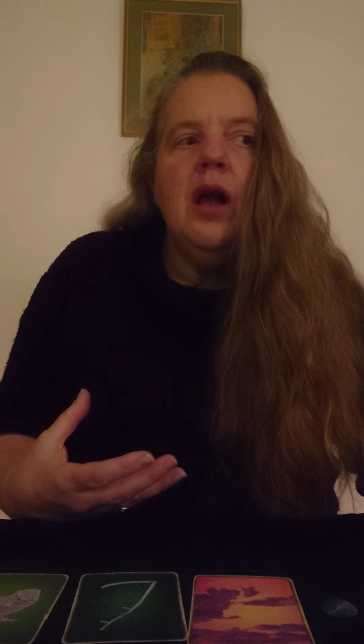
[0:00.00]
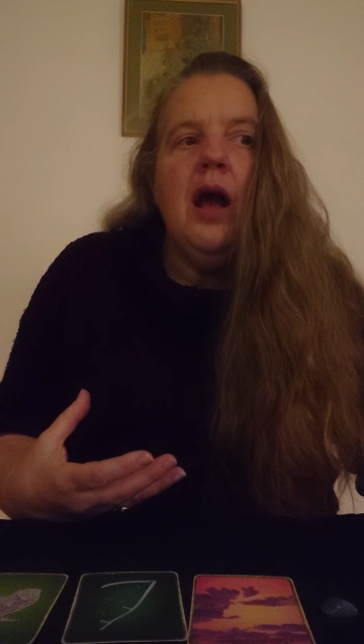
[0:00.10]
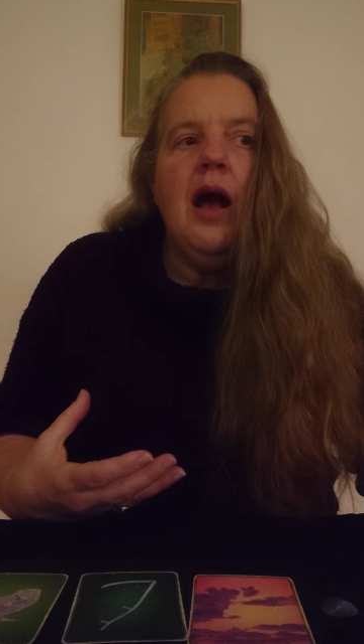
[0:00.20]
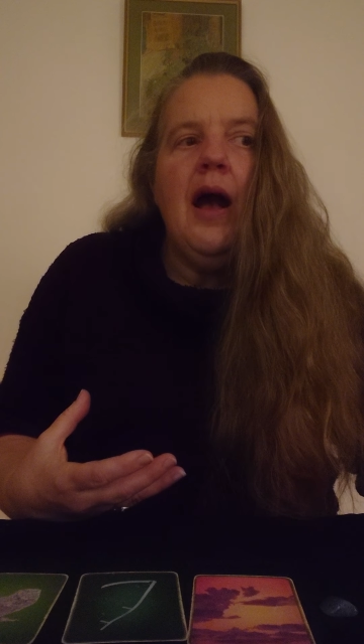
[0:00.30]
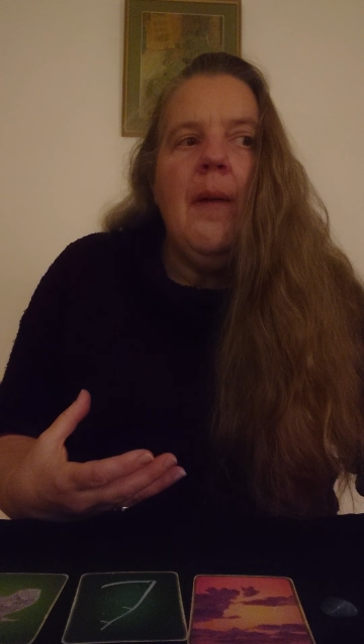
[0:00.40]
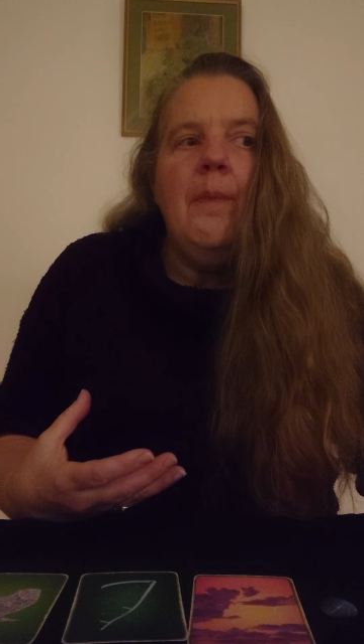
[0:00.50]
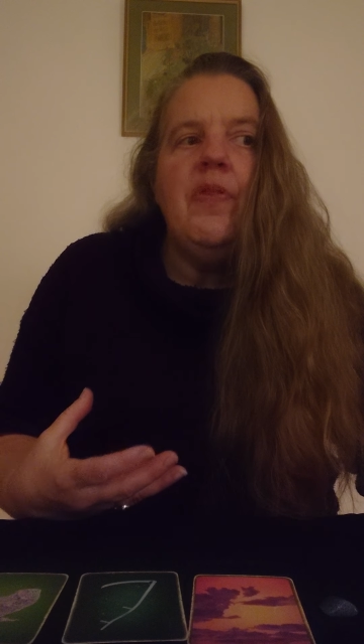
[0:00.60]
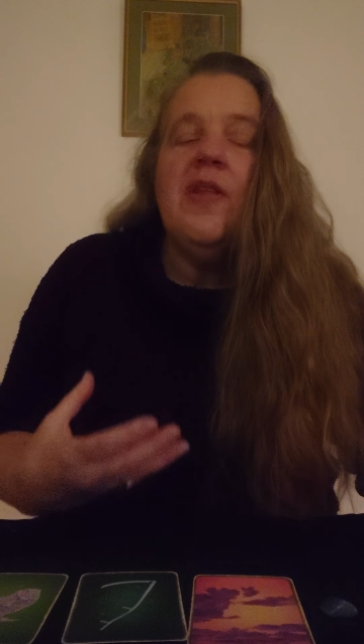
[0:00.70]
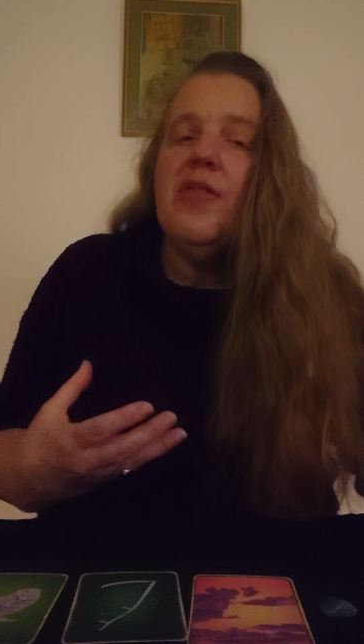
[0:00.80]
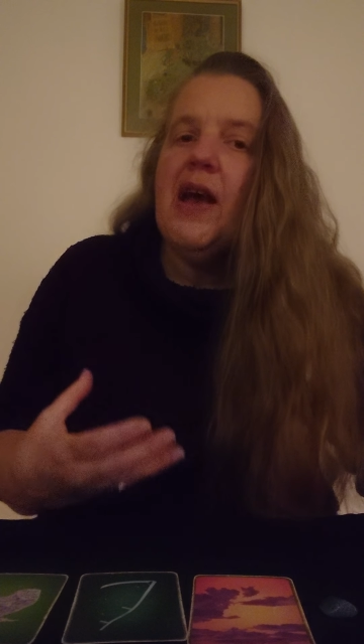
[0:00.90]

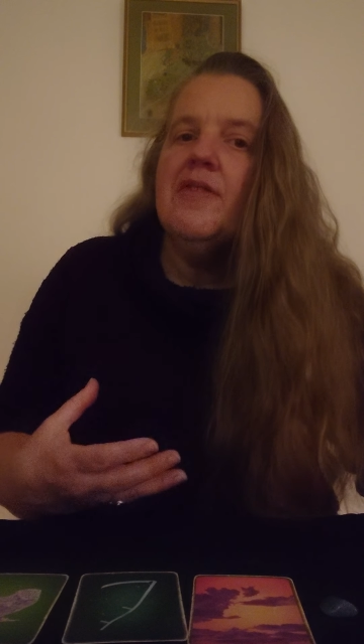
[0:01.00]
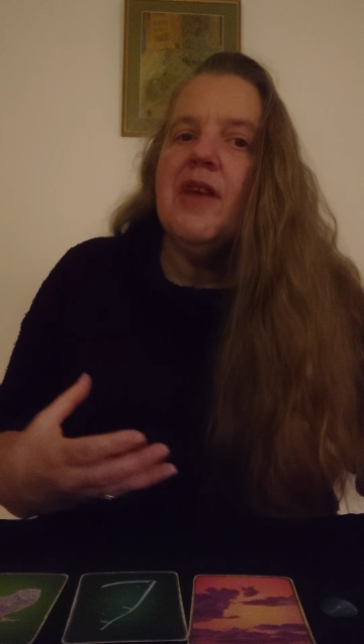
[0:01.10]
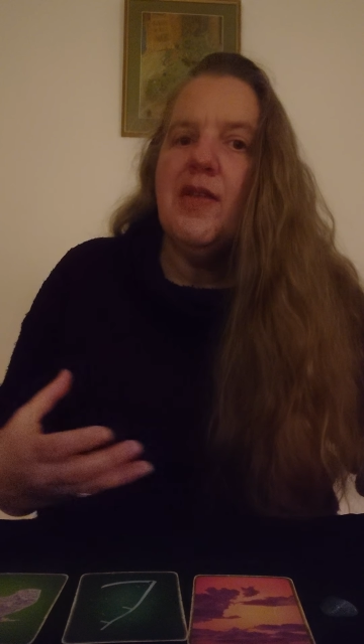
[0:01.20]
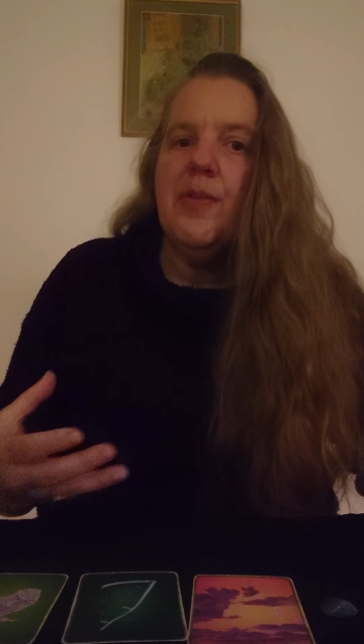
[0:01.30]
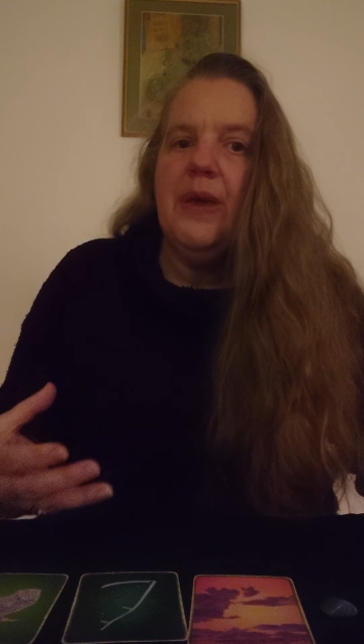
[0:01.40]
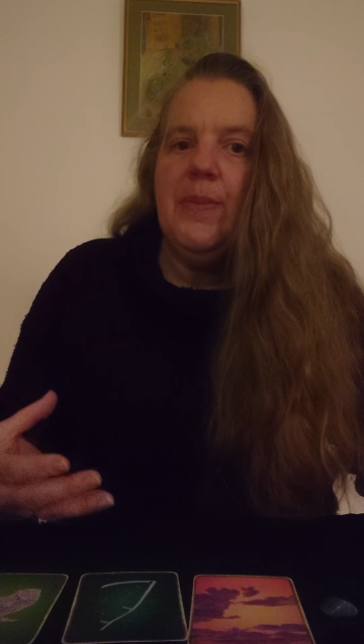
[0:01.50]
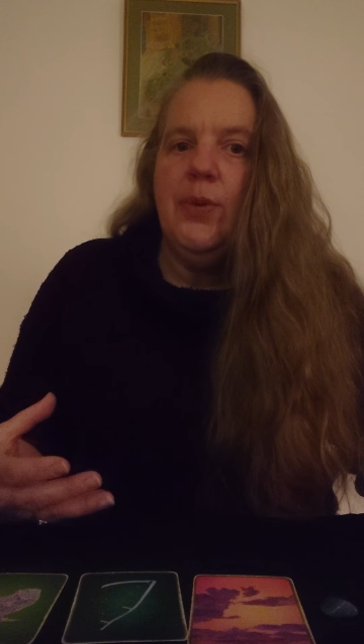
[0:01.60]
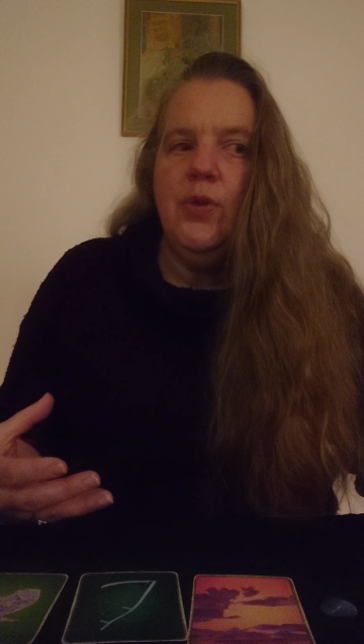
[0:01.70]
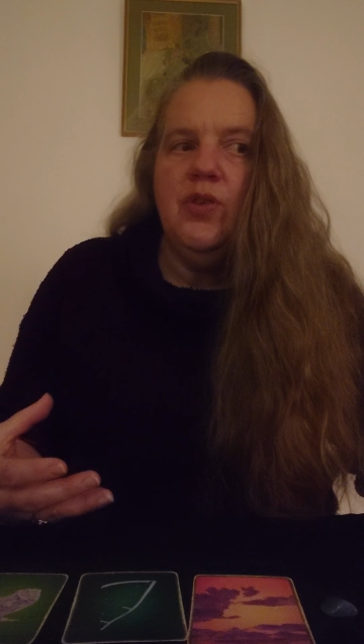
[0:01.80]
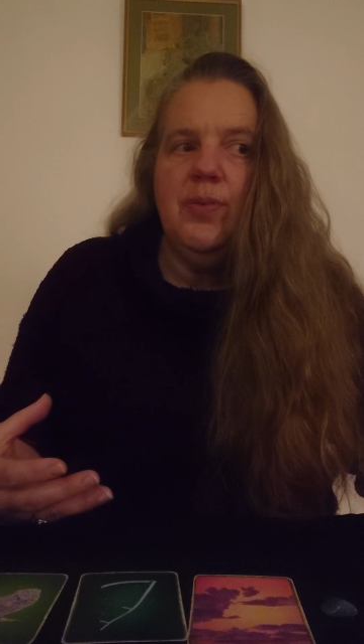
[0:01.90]
that that's other
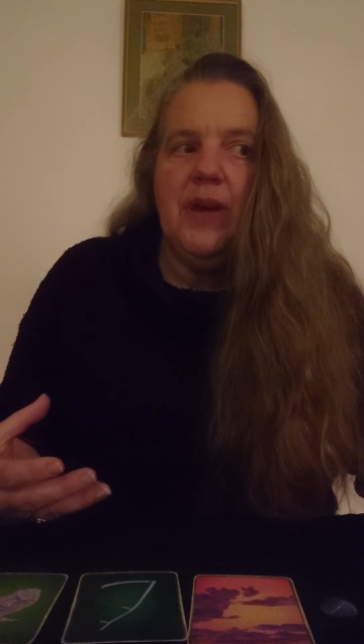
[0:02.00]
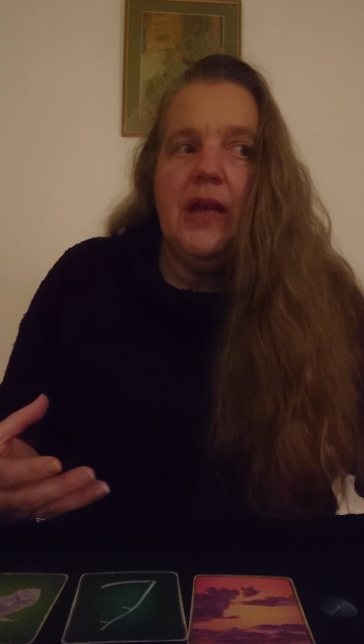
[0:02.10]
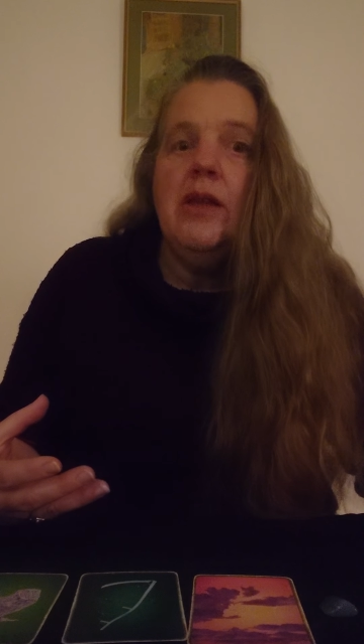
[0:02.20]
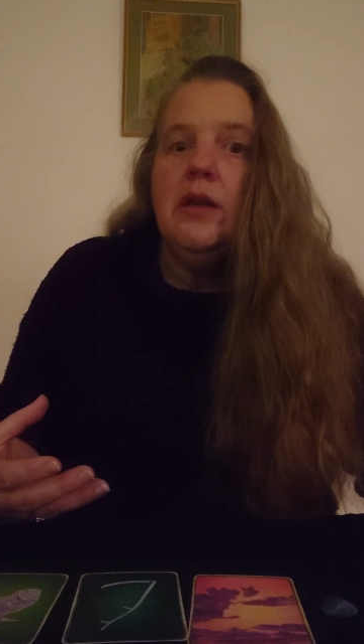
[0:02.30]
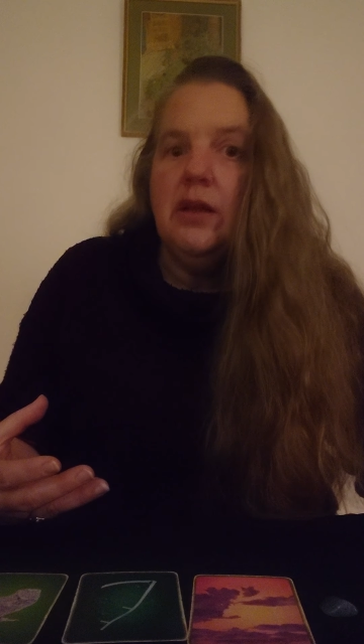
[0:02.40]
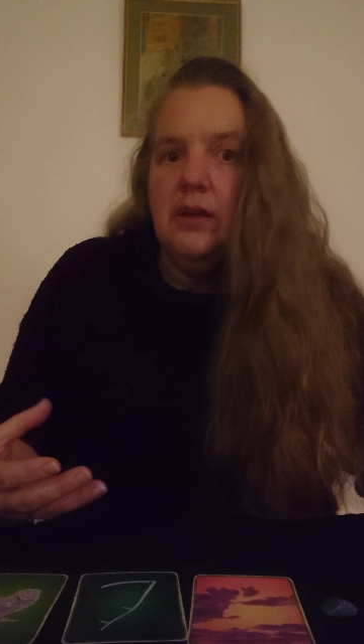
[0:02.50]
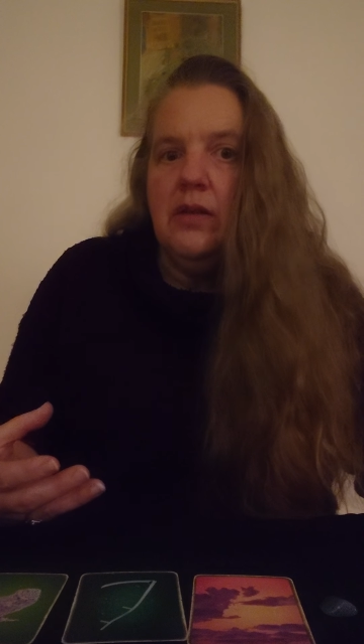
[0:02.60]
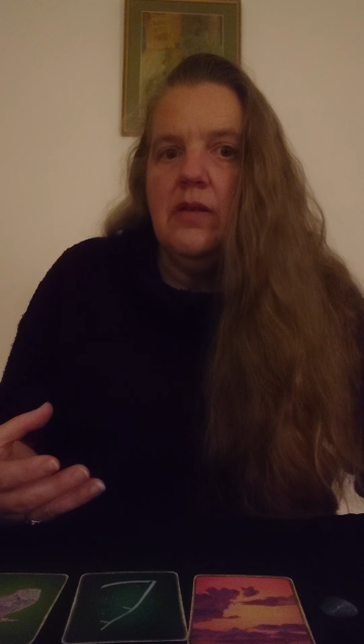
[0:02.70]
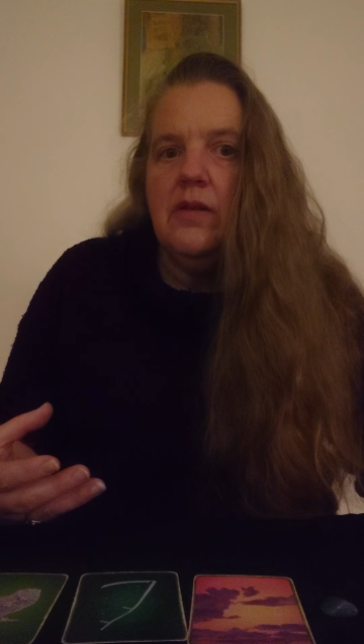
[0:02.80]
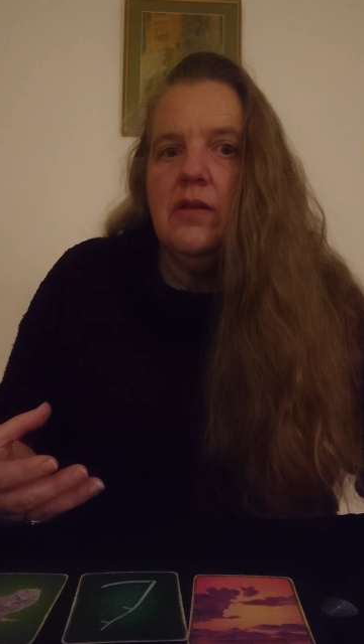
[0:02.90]
people's
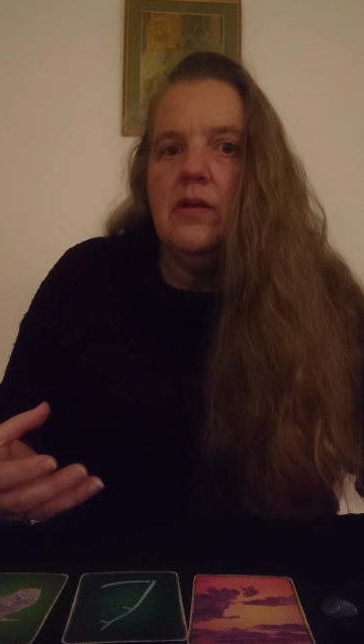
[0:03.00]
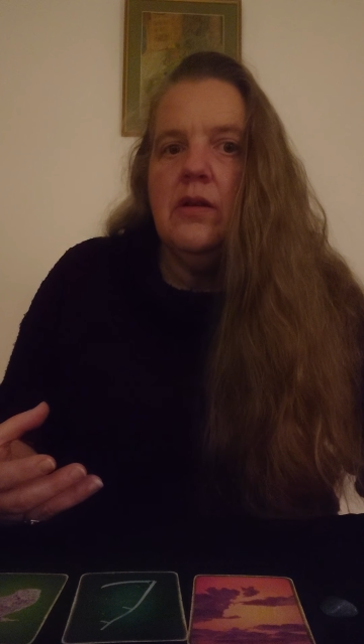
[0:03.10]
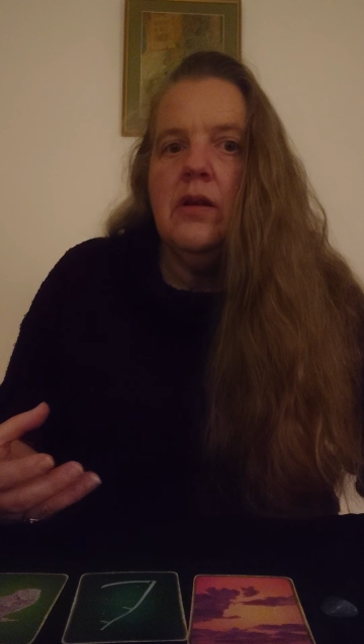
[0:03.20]
opinions